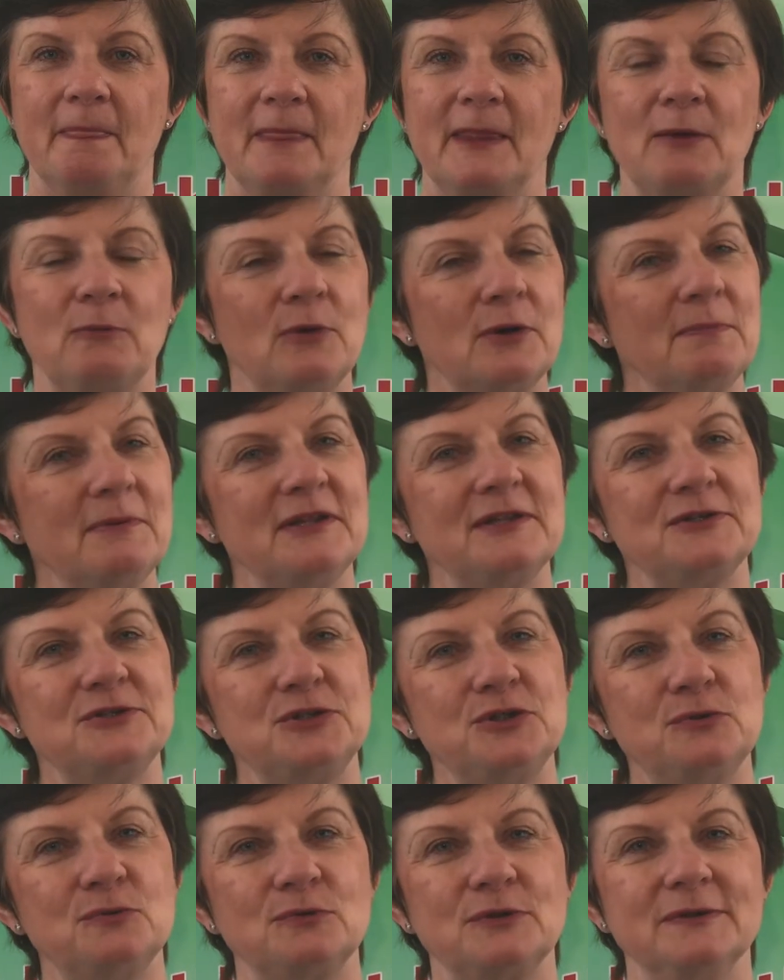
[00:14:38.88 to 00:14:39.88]
What about the
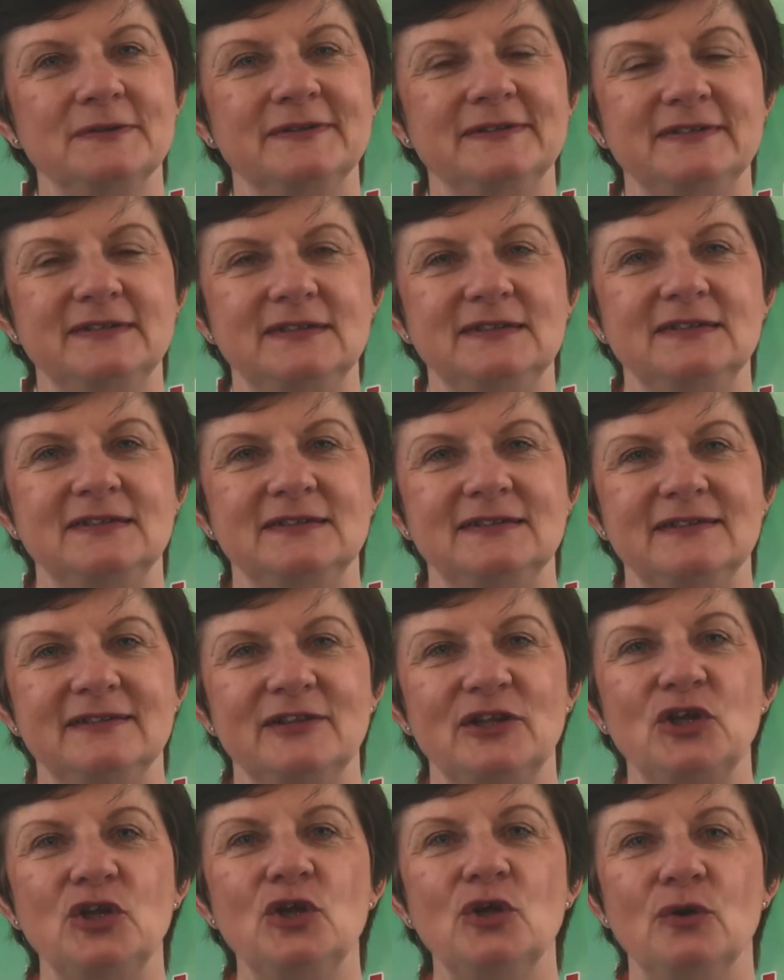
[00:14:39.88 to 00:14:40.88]
children,
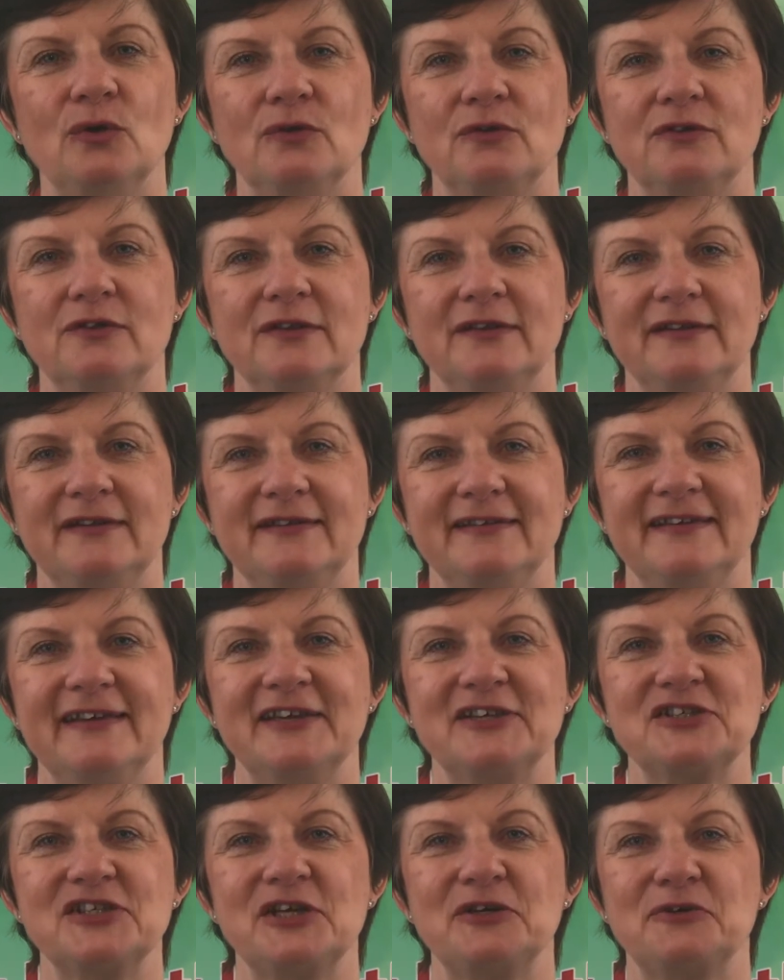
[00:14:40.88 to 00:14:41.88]
the youth,
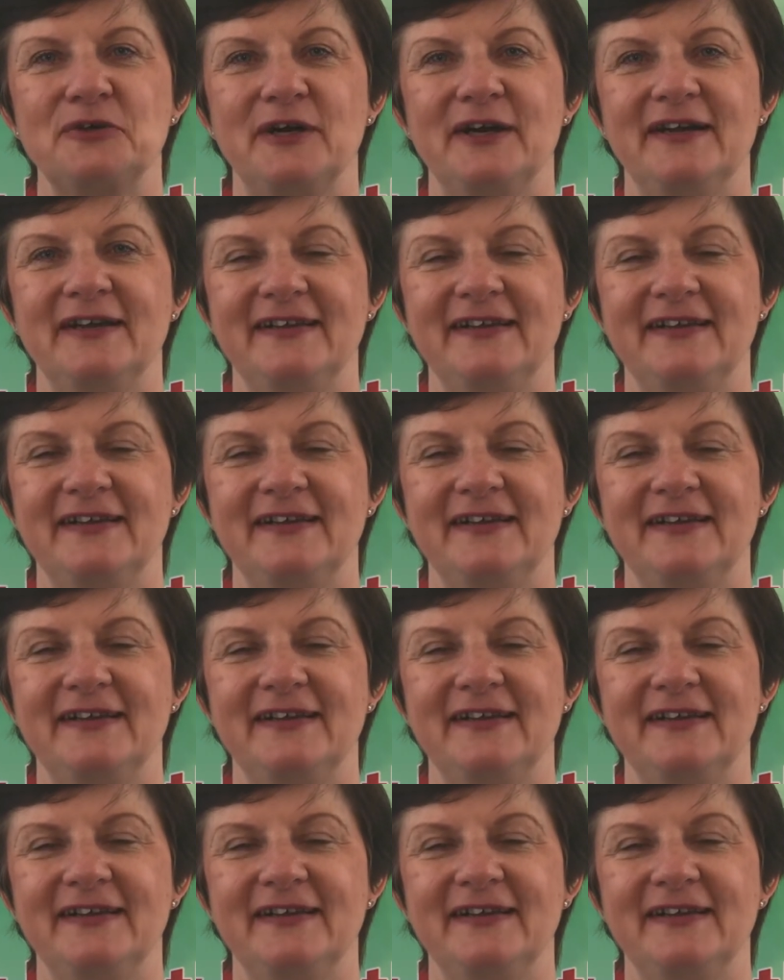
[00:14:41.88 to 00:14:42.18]
etc.?